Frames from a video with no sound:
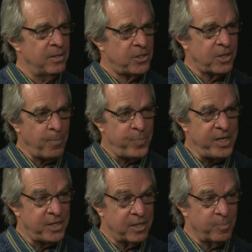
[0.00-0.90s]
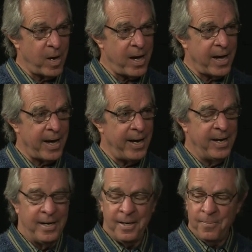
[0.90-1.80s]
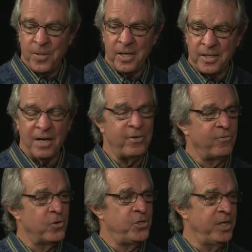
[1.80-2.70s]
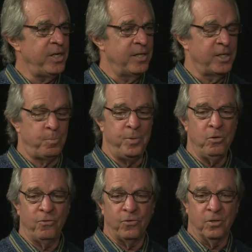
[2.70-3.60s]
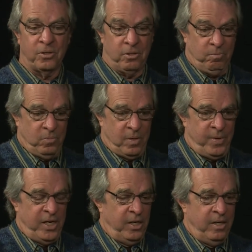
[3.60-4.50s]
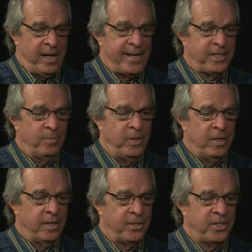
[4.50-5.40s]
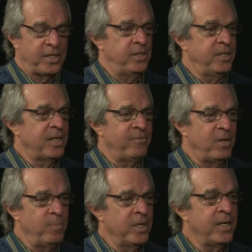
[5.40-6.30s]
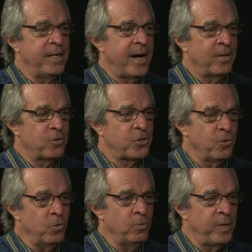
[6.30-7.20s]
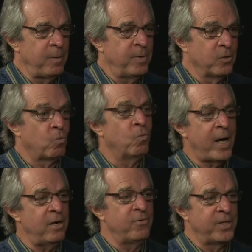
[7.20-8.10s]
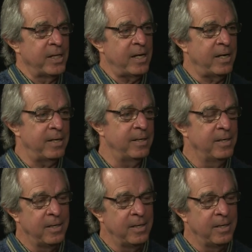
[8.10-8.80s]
some piece of the pie that is giving Virginia this beautiful, looks, I mean, it has to be a $60, $70 million school being built right over the line.